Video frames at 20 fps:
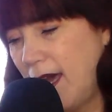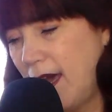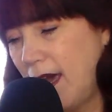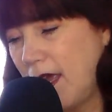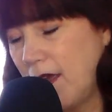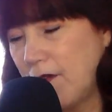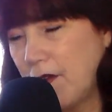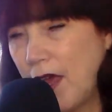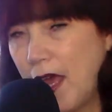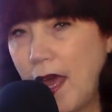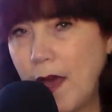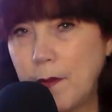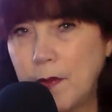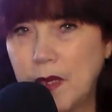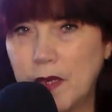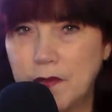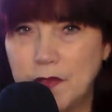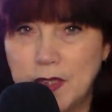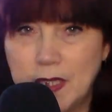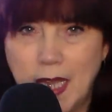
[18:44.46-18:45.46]
I have a
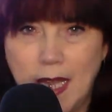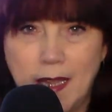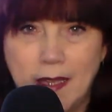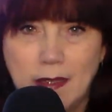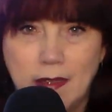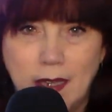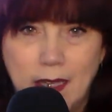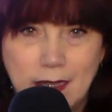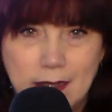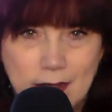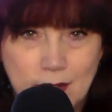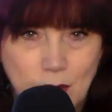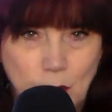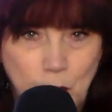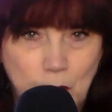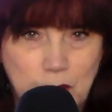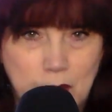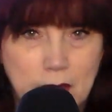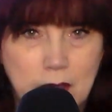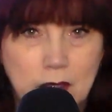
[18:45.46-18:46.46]
habit of saying let us
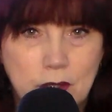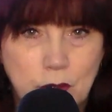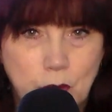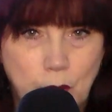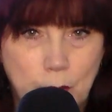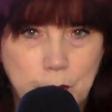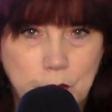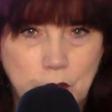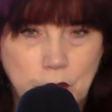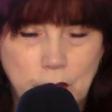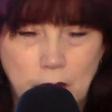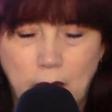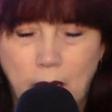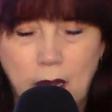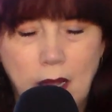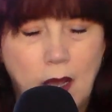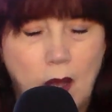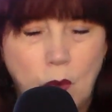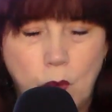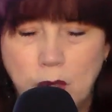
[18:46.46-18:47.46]
know in the description, and
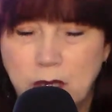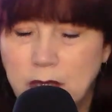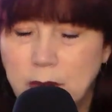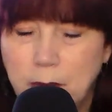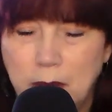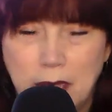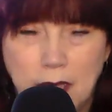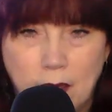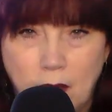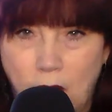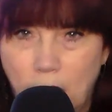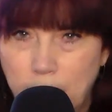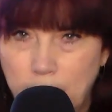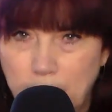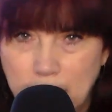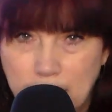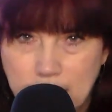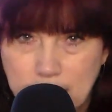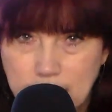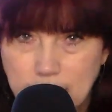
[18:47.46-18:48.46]
I always mean
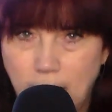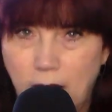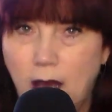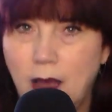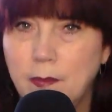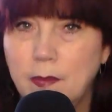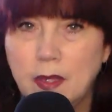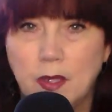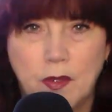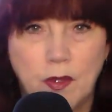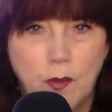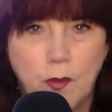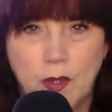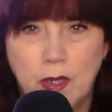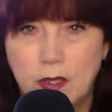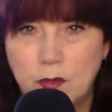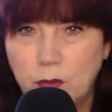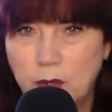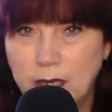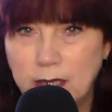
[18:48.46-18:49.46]
comments. I'm the only one
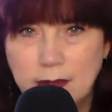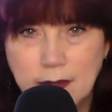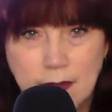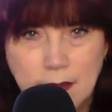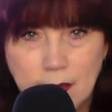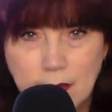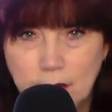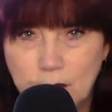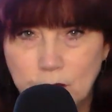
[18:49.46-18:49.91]
that writes in the